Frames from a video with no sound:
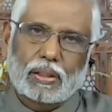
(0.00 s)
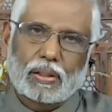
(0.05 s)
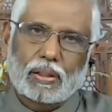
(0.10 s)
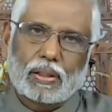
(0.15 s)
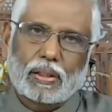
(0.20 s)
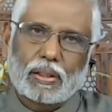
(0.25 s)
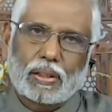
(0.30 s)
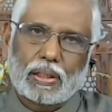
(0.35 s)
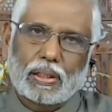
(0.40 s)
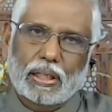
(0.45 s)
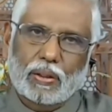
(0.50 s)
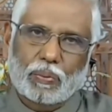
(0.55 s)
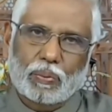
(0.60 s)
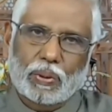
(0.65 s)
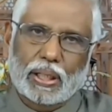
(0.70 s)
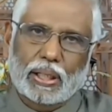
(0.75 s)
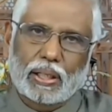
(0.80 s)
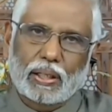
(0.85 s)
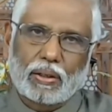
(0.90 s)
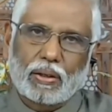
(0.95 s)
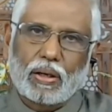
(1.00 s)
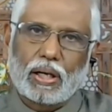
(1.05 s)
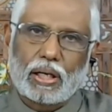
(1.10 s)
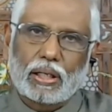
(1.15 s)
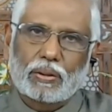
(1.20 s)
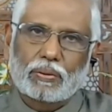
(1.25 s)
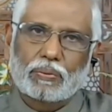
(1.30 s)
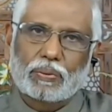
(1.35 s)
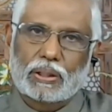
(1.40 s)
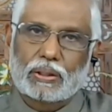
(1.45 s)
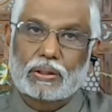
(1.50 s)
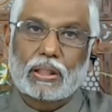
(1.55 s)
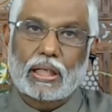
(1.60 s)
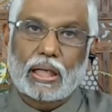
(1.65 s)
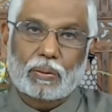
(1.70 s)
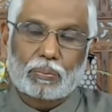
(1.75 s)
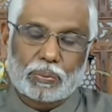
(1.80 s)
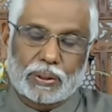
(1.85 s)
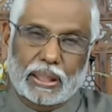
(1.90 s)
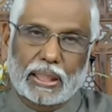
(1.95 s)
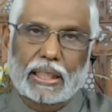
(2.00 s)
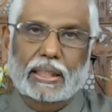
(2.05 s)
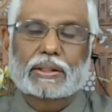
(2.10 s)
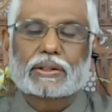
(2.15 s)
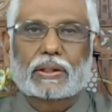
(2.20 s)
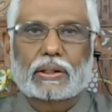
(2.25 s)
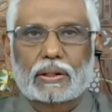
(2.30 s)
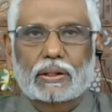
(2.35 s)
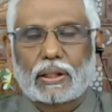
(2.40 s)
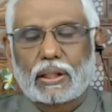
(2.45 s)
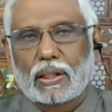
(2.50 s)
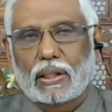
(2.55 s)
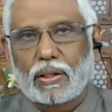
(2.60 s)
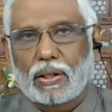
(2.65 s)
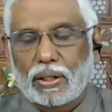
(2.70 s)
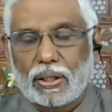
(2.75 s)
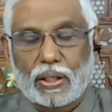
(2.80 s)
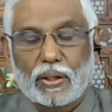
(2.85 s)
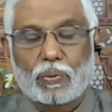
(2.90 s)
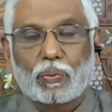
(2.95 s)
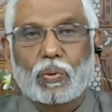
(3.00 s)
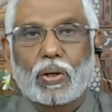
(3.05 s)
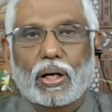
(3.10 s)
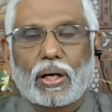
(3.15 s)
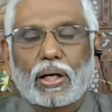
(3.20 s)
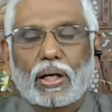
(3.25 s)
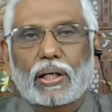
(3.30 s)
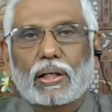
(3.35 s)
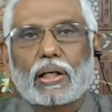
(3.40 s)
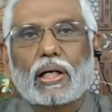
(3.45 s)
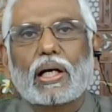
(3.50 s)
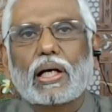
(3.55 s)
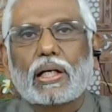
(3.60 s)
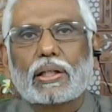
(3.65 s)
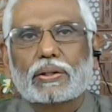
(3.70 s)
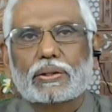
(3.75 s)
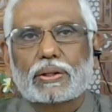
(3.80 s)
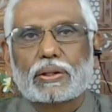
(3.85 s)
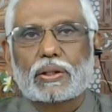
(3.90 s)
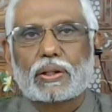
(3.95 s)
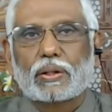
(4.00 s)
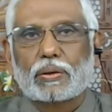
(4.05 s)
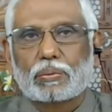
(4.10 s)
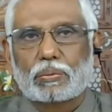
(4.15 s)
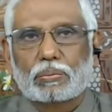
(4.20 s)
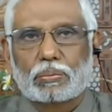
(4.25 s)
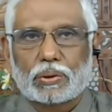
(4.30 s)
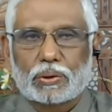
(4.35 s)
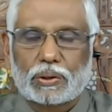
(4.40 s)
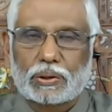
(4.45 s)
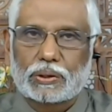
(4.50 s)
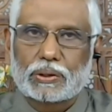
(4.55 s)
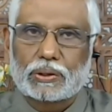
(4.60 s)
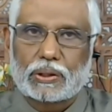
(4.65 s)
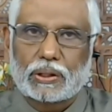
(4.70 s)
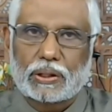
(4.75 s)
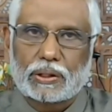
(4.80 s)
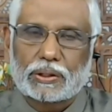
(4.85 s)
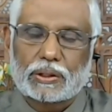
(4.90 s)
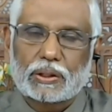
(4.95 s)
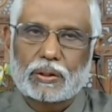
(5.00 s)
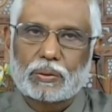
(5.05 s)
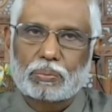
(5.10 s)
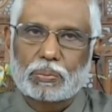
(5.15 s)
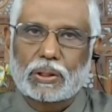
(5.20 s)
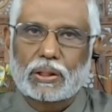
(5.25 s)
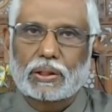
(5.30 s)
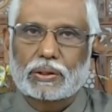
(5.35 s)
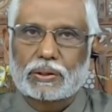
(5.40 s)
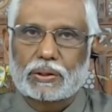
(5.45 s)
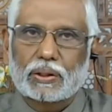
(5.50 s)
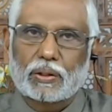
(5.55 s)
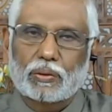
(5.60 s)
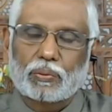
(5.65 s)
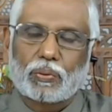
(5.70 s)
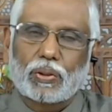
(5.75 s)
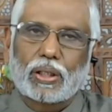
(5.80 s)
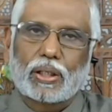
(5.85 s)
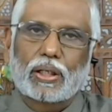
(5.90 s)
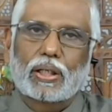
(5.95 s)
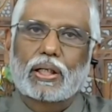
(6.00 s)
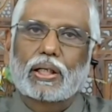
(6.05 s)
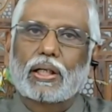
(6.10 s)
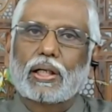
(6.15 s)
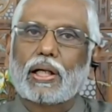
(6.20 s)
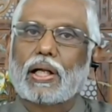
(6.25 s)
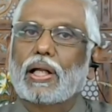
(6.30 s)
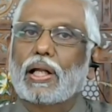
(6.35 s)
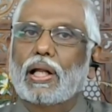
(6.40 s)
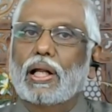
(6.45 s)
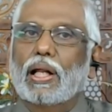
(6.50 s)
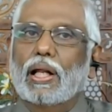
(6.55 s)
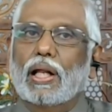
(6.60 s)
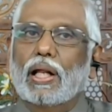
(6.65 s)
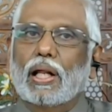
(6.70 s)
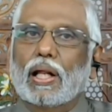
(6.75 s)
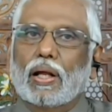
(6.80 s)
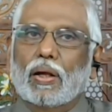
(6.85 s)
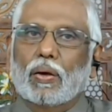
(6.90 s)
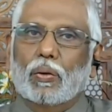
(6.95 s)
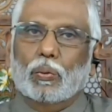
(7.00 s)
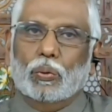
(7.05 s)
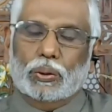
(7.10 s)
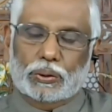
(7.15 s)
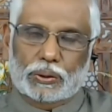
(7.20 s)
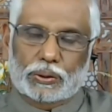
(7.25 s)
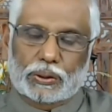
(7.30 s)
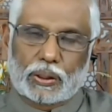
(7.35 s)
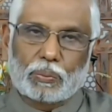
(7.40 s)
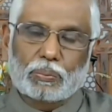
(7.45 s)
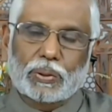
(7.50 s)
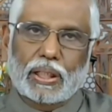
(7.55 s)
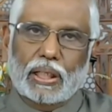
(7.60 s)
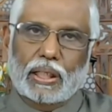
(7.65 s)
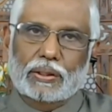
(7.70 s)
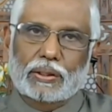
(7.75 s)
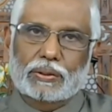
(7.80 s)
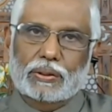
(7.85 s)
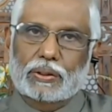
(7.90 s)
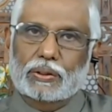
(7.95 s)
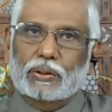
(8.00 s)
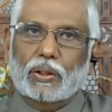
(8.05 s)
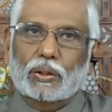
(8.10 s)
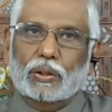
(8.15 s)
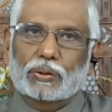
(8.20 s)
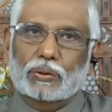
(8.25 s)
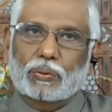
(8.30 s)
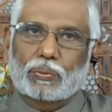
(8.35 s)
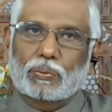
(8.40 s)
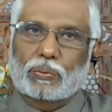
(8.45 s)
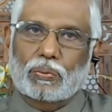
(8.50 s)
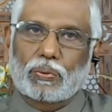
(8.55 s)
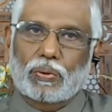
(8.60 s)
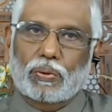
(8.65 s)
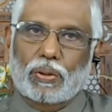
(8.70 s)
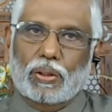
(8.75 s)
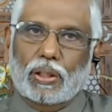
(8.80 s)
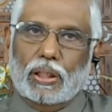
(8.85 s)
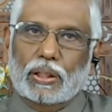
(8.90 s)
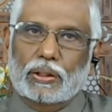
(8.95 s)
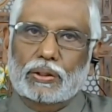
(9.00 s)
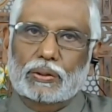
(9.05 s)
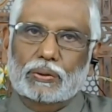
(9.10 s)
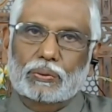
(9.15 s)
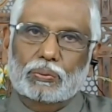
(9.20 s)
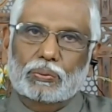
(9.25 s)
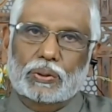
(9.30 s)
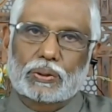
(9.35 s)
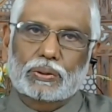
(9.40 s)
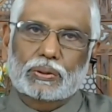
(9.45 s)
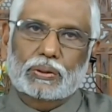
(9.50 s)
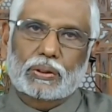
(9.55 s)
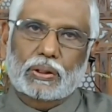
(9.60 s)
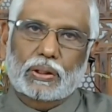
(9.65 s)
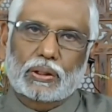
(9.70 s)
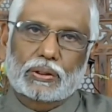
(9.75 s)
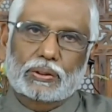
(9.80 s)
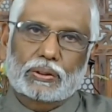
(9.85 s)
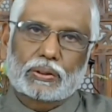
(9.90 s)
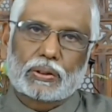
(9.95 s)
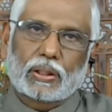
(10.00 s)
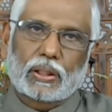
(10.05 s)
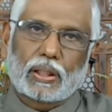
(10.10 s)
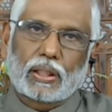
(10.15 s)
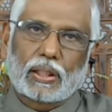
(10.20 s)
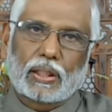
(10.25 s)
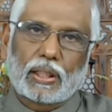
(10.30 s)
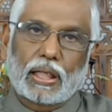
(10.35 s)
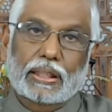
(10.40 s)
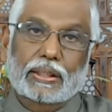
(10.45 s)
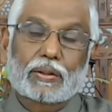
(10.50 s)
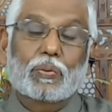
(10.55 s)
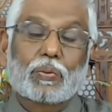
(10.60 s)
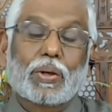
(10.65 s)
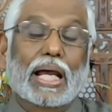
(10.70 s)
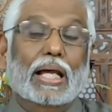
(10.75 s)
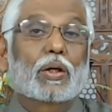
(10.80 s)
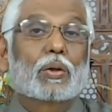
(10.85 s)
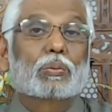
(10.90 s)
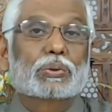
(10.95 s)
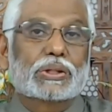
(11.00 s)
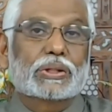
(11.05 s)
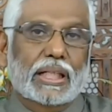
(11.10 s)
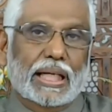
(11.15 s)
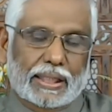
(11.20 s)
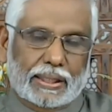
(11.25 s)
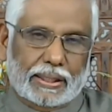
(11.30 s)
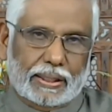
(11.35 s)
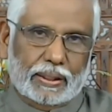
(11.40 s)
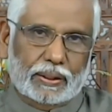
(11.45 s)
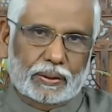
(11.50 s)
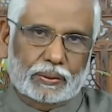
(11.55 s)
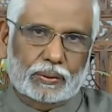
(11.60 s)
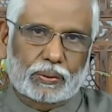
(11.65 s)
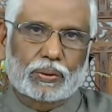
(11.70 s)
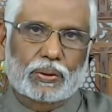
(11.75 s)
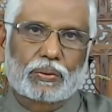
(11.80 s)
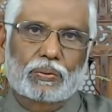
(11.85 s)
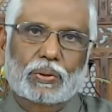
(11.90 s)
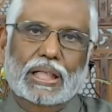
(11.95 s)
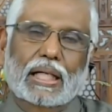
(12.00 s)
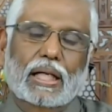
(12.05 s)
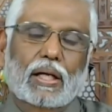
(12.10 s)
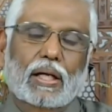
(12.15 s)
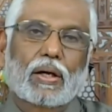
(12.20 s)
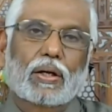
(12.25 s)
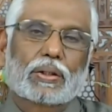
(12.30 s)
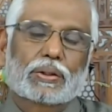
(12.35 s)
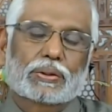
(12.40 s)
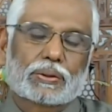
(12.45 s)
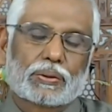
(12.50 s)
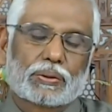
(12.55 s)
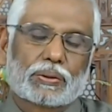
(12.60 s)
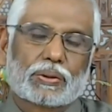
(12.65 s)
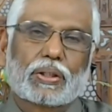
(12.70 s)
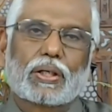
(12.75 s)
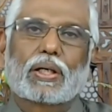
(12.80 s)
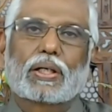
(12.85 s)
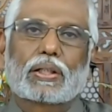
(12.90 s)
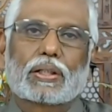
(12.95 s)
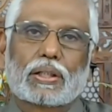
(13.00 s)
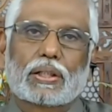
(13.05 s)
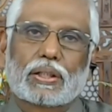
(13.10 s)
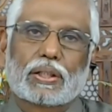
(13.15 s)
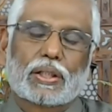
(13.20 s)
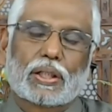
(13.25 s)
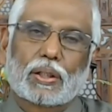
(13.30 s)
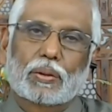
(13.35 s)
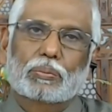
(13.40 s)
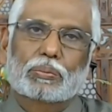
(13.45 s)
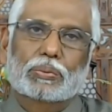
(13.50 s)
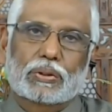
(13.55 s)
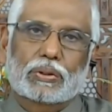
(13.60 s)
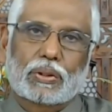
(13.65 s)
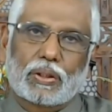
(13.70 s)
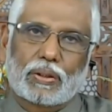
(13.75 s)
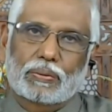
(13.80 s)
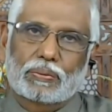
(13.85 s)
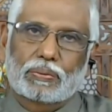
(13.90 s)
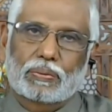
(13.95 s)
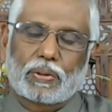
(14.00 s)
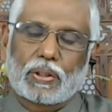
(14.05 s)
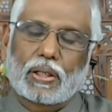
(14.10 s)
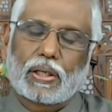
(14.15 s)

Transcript: equating God with emptiness or nirvana, as in the Buddhist tradition, because nirvana, which is emptiness, is also fullness, which is like the vacuum state. So that we can also talk in terms of